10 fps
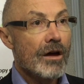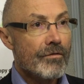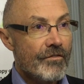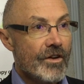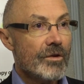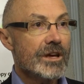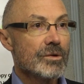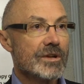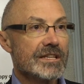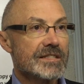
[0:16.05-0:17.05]
are very
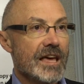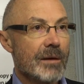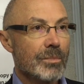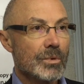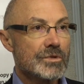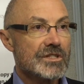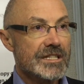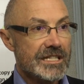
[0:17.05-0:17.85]
good examples to